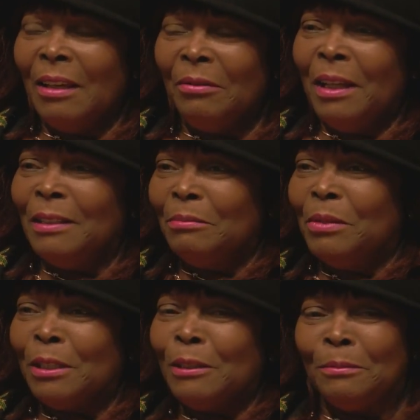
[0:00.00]
But,
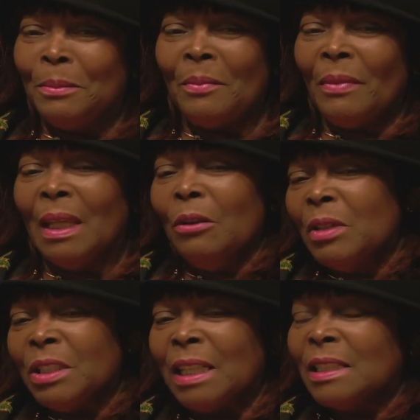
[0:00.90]
but it
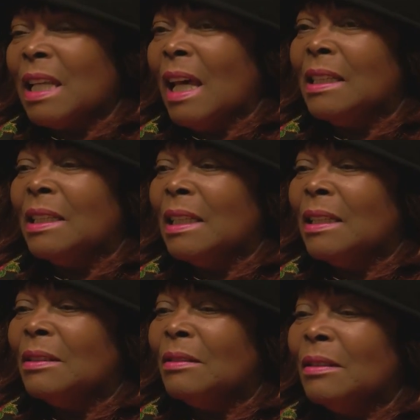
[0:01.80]
was
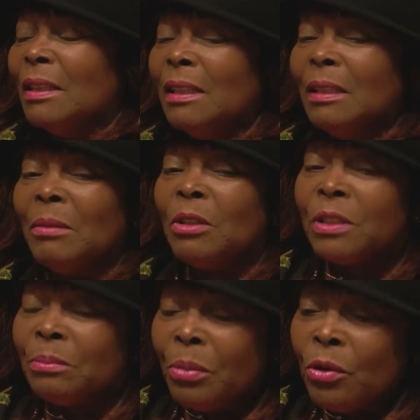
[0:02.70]
exciting and the
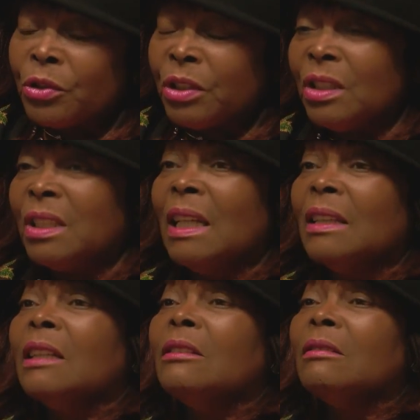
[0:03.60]
most important
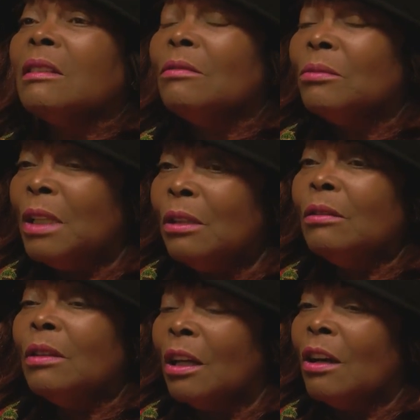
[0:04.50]
thing that we,
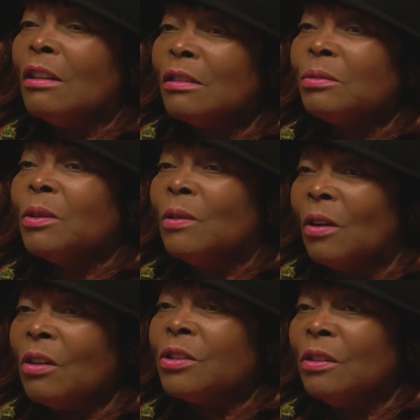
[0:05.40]
the girls, we all
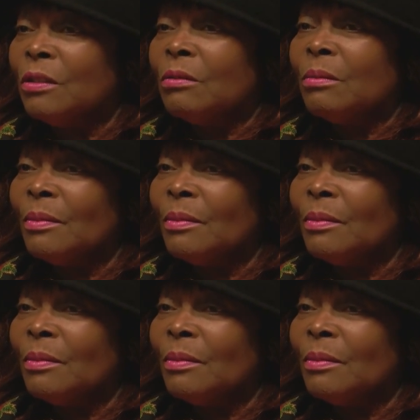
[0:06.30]
got on.